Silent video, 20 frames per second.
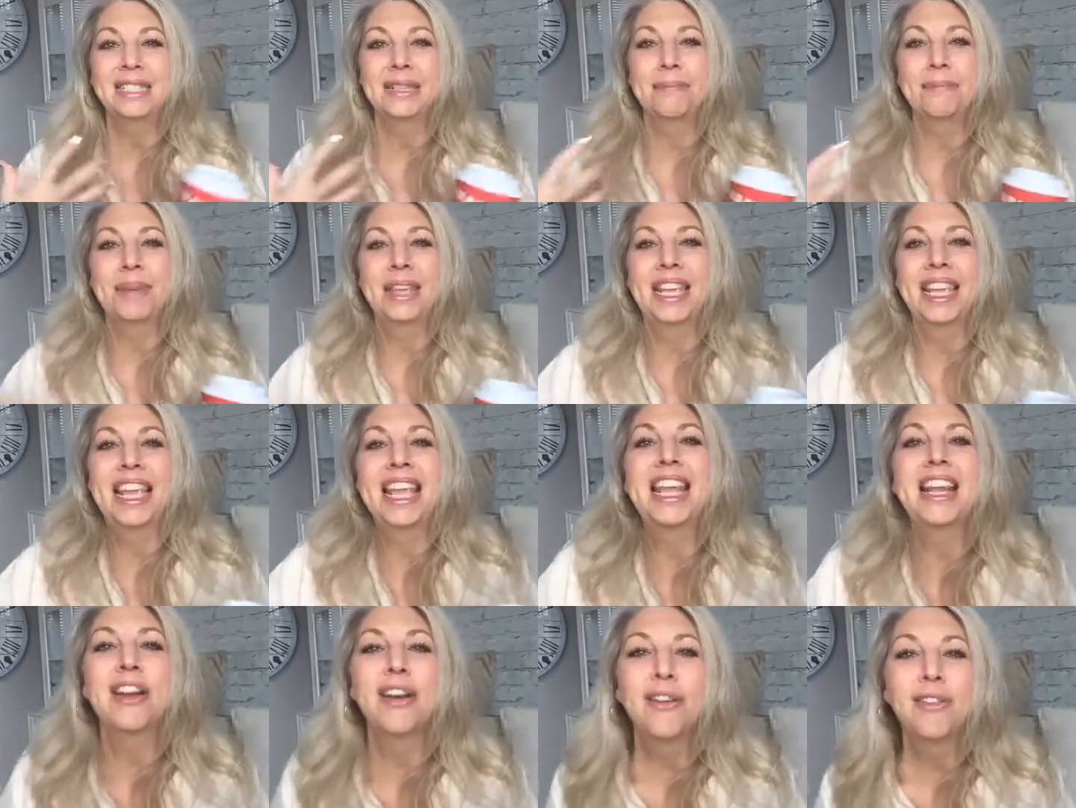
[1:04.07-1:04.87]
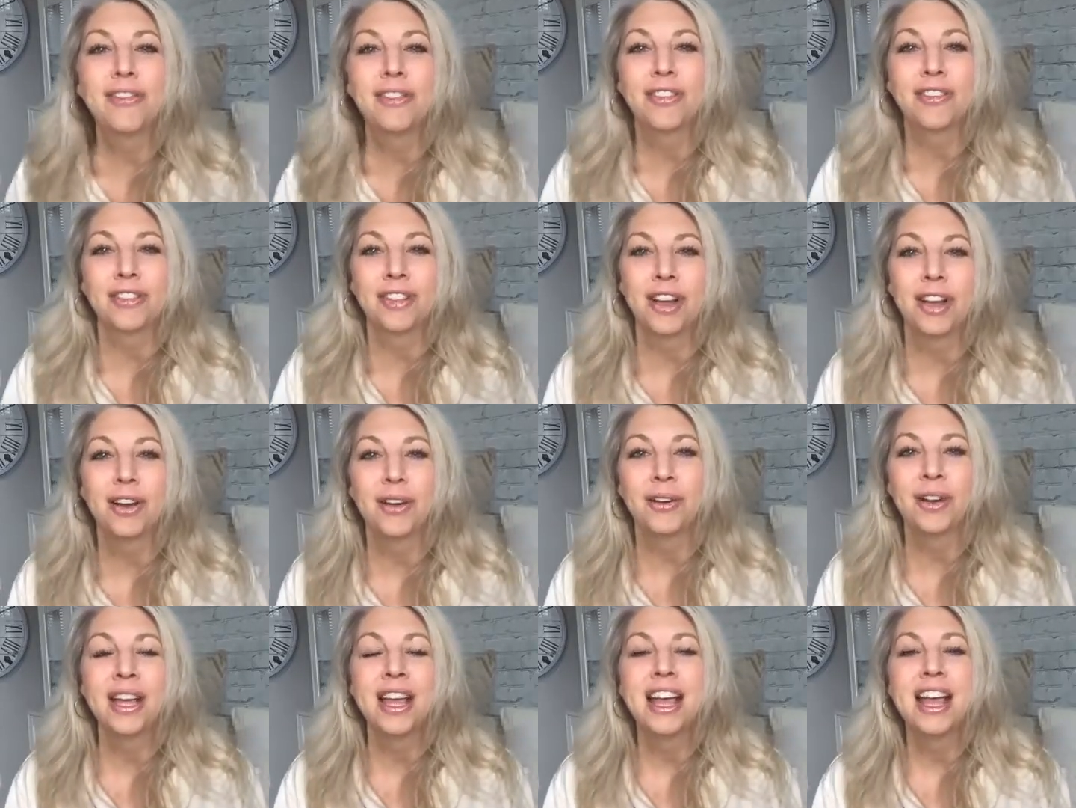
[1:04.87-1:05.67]
to be in
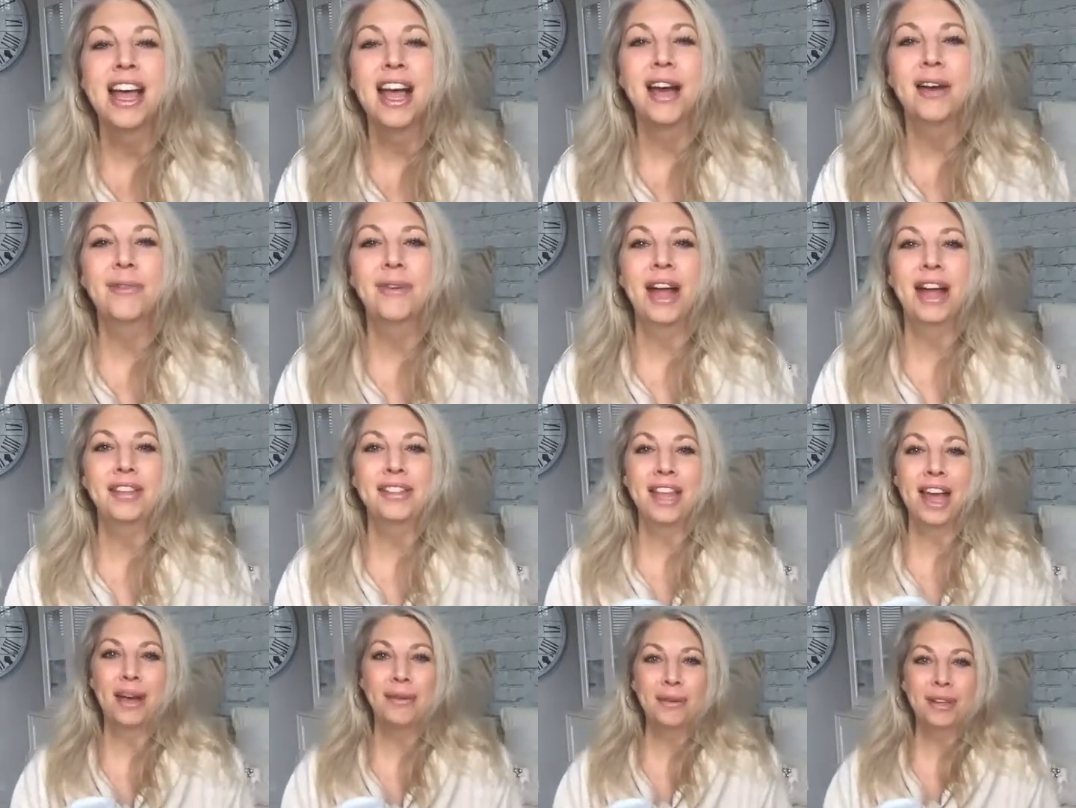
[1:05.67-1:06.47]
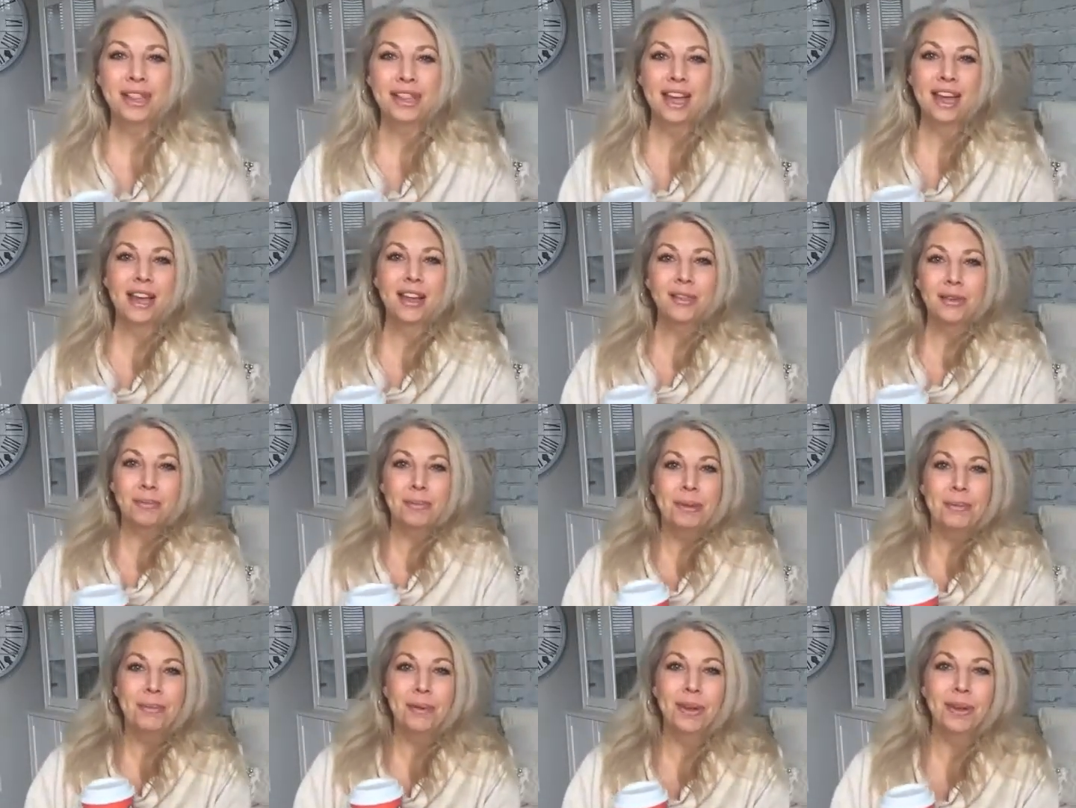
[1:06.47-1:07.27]
overflow around that with other
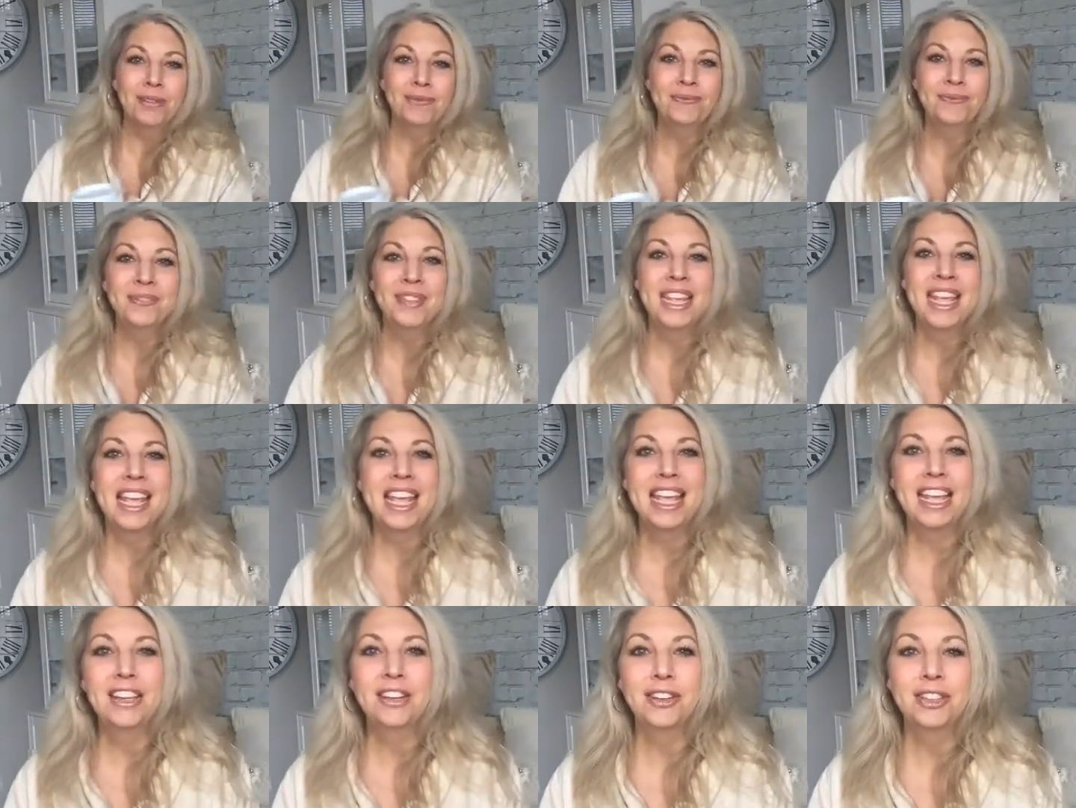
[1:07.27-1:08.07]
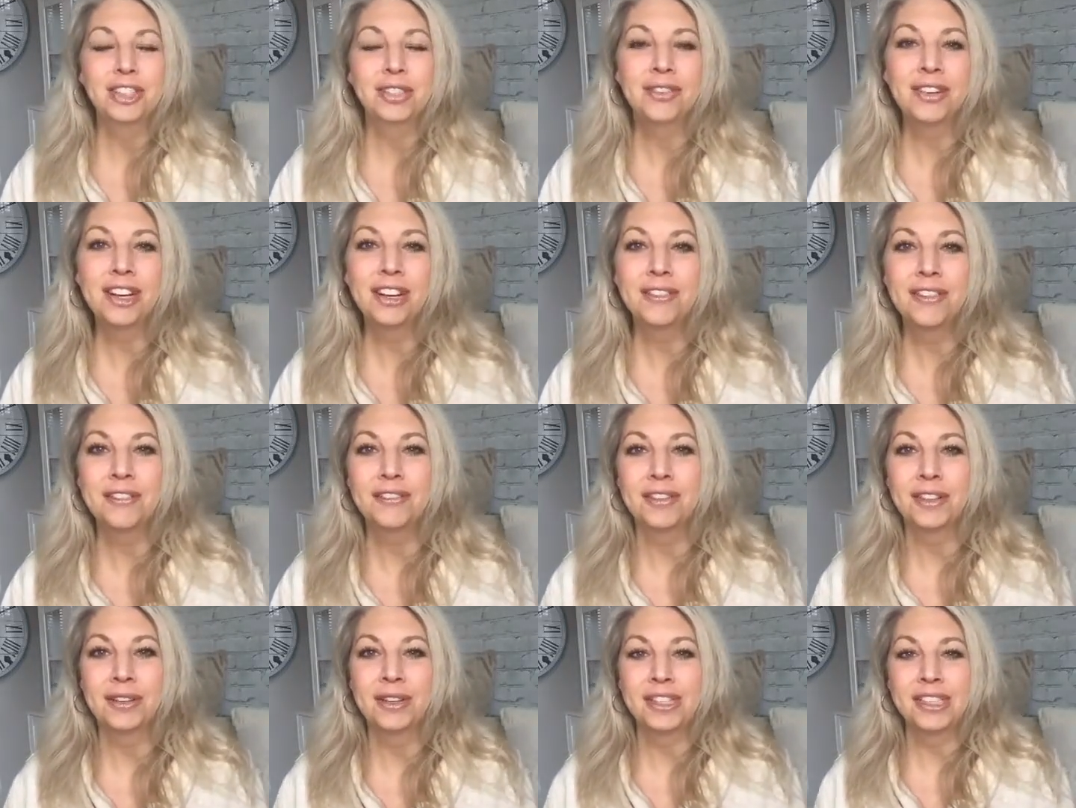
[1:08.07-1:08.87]
people in your sphere of
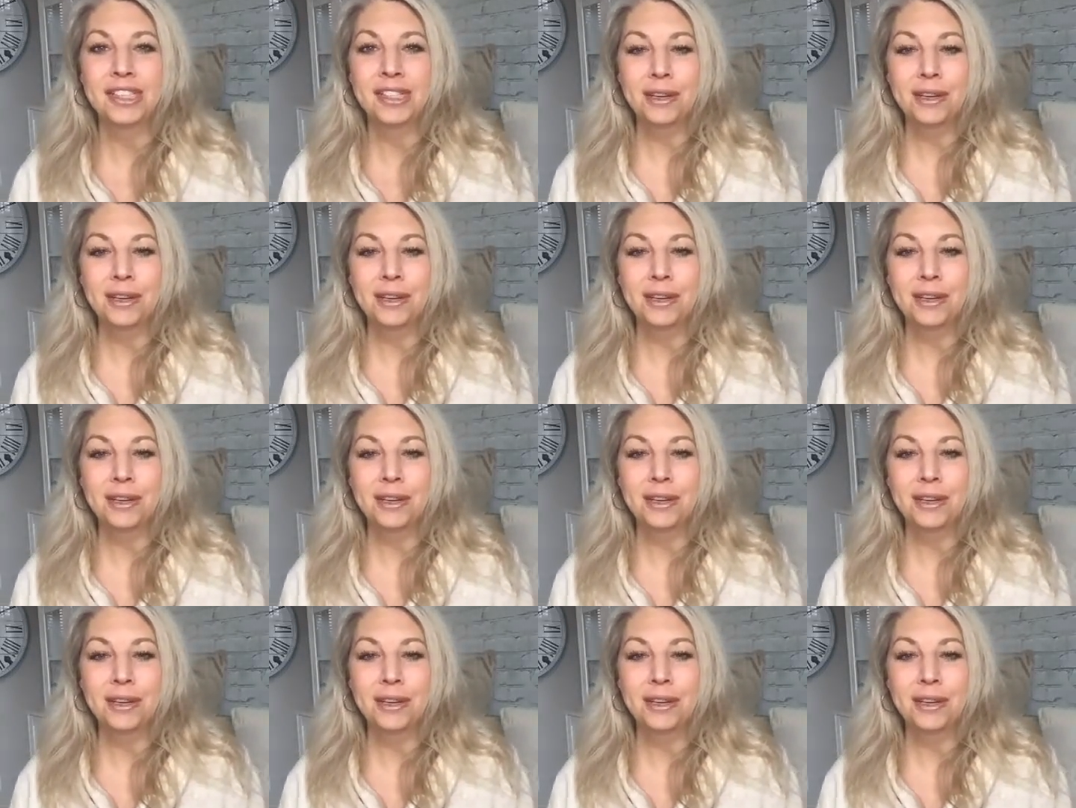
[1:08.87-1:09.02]
influence.